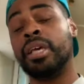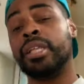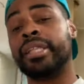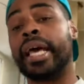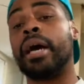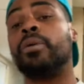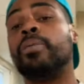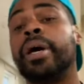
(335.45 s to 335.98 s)

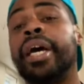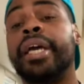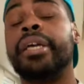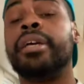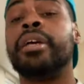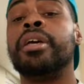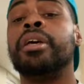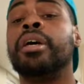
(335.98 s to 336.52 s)
That
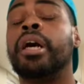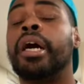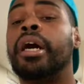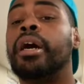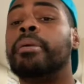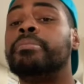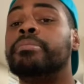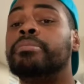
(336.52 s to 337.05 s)
way,
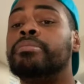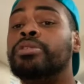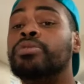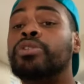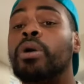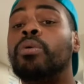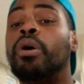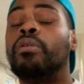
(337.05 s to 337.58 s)
you
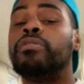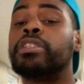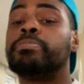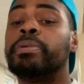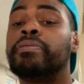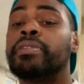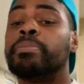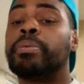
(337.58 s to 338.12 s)
don't
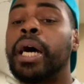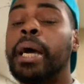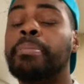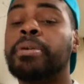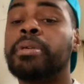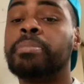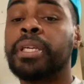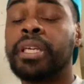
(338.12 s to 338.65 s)
overspend for the
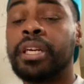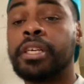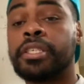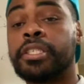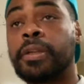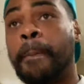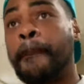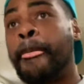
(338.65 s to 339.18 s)
property,
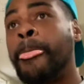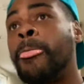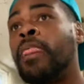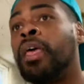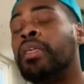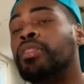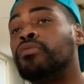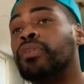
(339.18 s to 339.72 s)
because
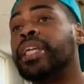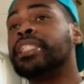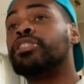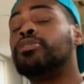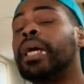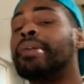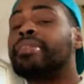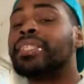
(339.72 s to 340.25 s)
the reason
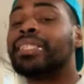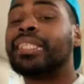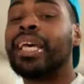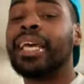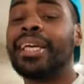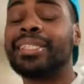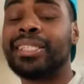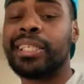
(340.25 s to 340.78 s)
you have to
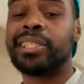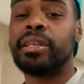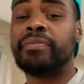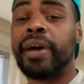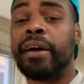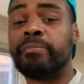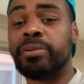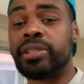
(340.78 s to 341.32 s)
stay at
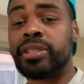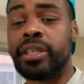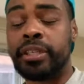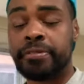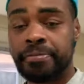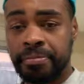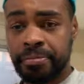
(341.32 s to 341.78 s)
65%